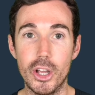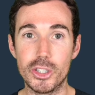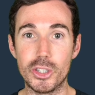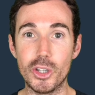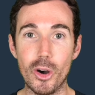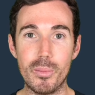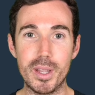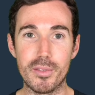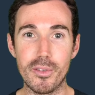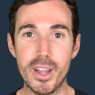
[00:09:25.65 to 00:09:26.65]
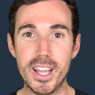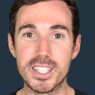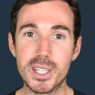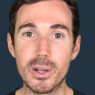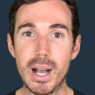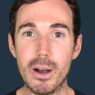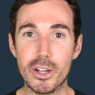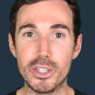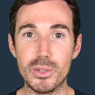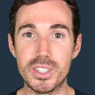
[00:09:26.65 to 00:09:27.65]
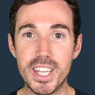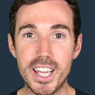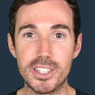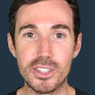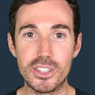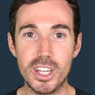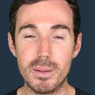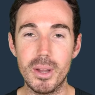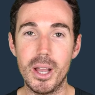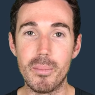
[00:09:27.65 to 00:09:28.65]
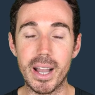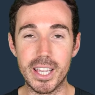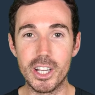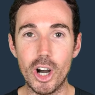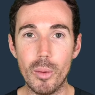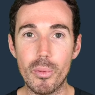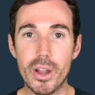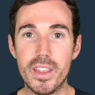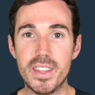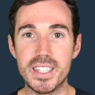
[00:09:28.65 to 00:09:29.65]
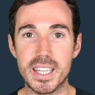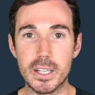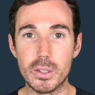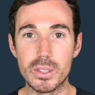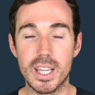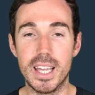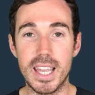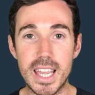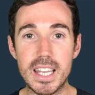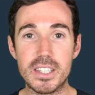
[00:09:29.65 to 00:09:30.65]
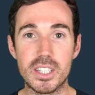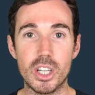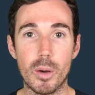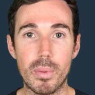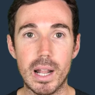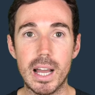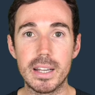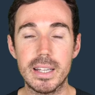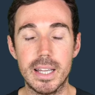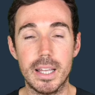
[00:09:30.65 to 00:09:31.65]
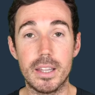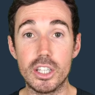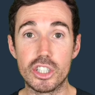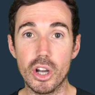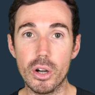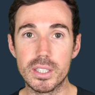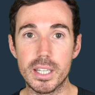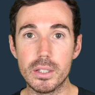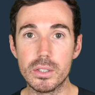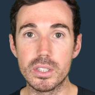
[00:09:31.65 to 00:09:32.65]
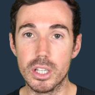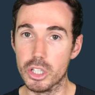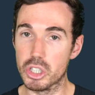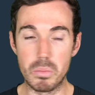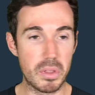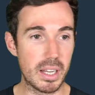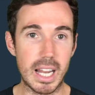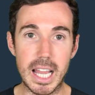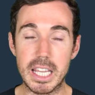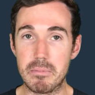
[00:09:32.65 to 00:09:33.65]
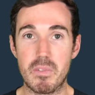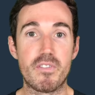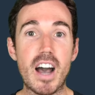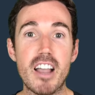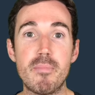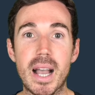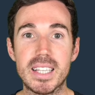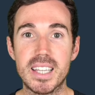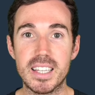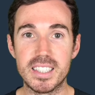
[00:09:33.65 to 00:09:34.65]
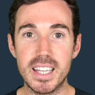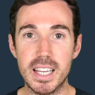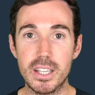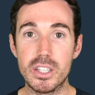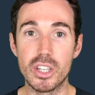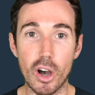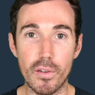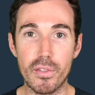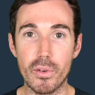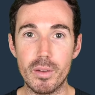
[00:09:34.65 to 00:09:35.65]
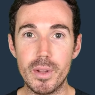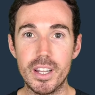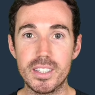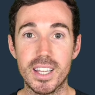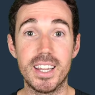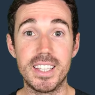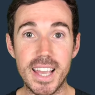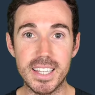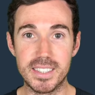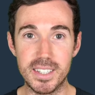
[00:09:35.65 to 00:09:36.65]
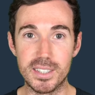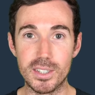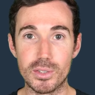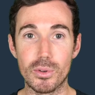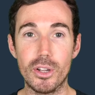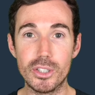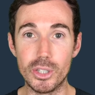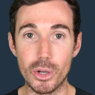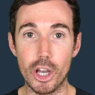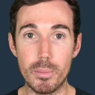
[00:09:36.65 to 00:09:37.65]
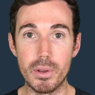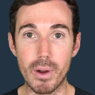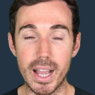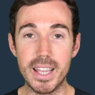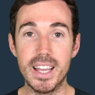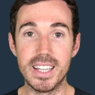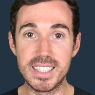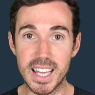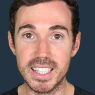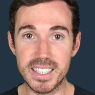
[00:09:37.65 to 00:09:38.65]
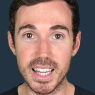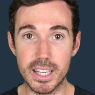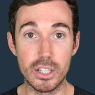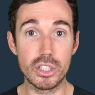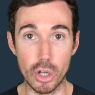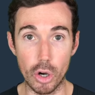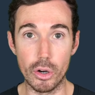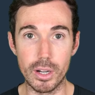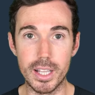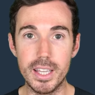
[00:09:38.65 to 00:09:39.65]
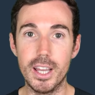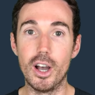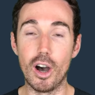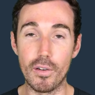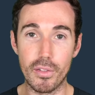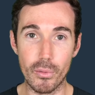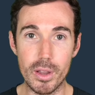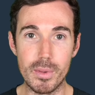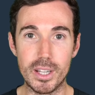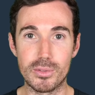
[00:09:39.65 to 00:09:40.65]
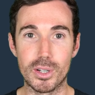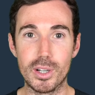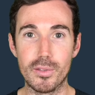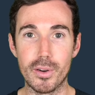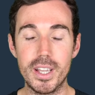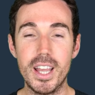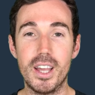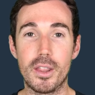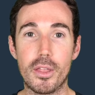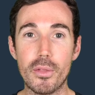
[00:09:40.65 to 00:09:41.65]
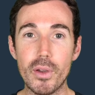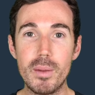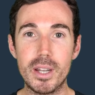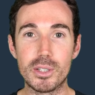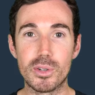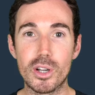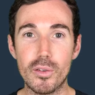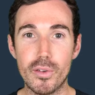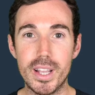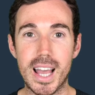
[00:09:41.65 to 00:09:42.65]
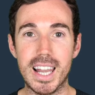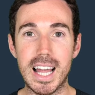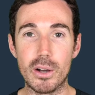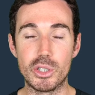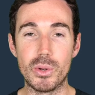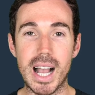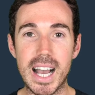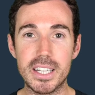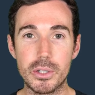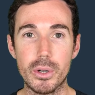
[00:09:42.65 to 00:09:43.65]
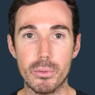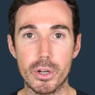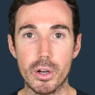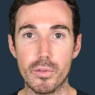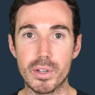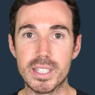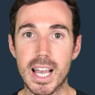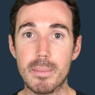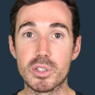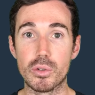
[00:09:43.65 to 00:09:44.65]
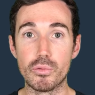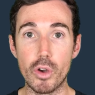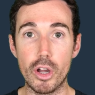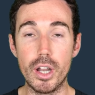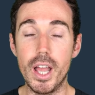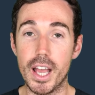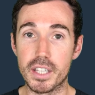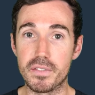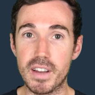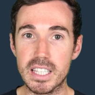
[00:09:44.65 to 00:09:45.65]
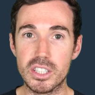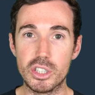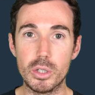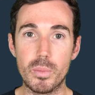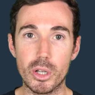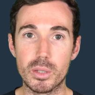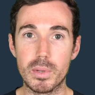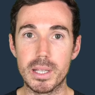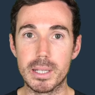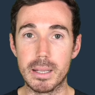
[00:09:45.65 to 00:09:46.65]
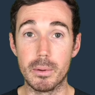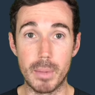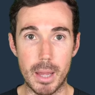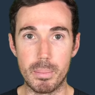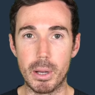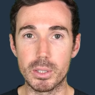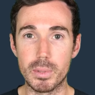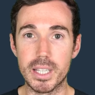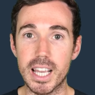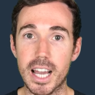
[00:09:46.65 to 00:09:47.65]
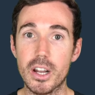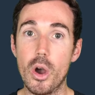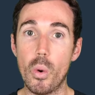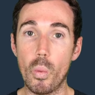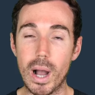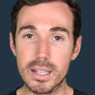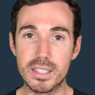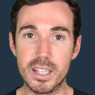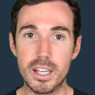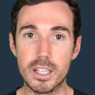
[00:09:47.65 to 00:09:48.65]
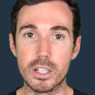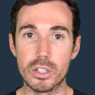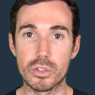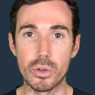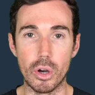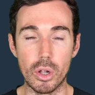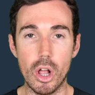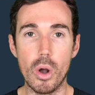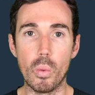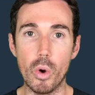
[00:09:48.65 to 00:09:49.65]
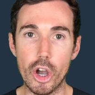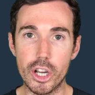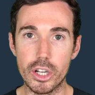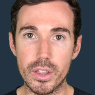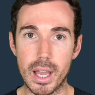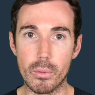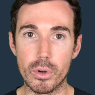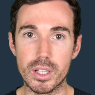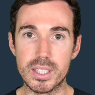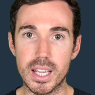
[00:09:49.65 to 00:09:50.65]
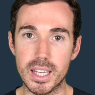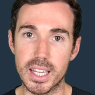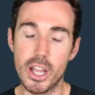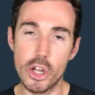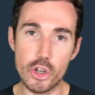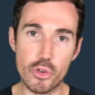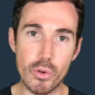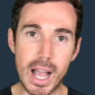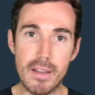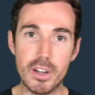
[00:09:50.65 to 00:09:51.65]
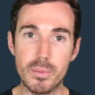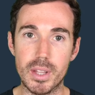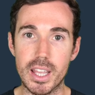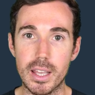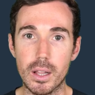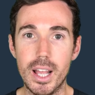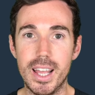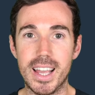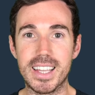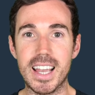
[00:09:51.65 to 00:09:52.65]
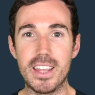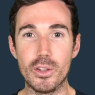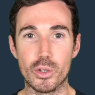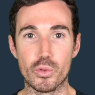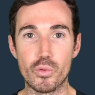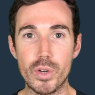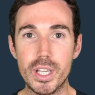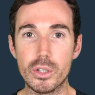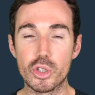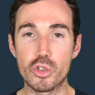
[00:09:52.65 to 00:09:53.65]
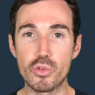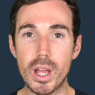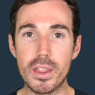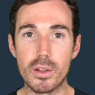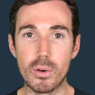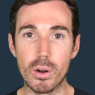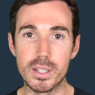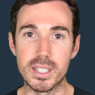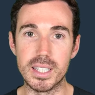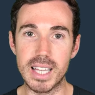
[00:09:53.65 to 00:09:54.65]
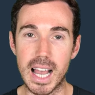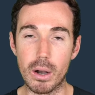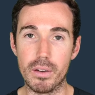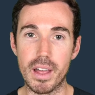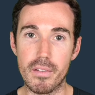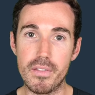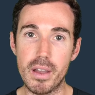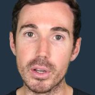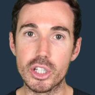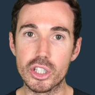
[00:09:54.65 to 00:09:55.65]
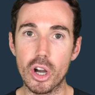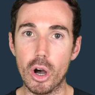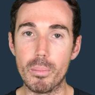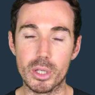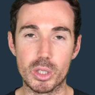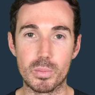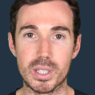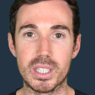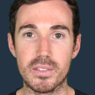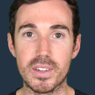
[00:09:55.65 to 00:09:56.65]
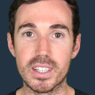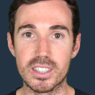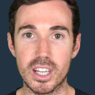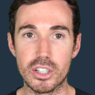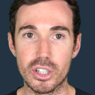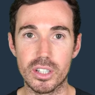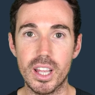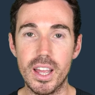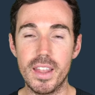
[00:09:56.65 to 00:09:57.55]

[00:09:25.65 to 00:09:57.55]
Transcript: So don't be afraid to go out and use nature's gym by incorporating these hills into your plan. These short hills, something like 5 by 10 seconds off 3 minutes. Yes, distance runners, you heard me right. 10 seconds only off 3 minutes recovery. The 3 minutes recovery allows you adequate recovery time to run as fast as you possibly can while staying in control, working on that running technique, driving up the hill and getting those real strength qualities out of that very short but specific session.